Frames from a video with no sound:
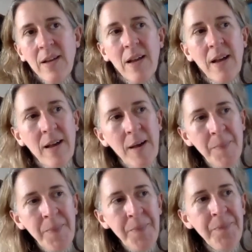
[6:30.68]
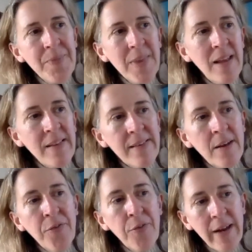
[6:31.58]
Um, and
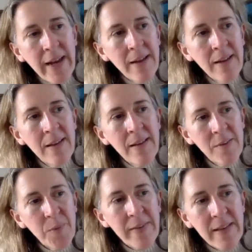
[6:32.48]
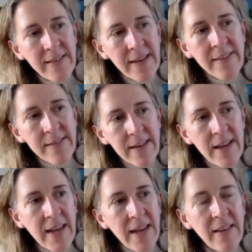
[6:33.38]
suffering, as we said
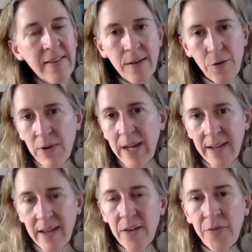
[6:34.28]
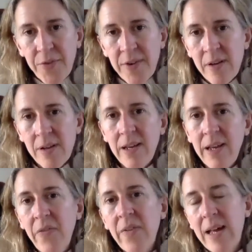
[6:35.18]
yesterday, is the great gift
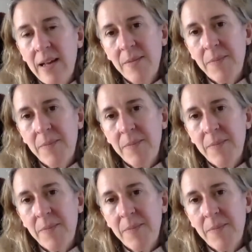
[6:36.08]
in that.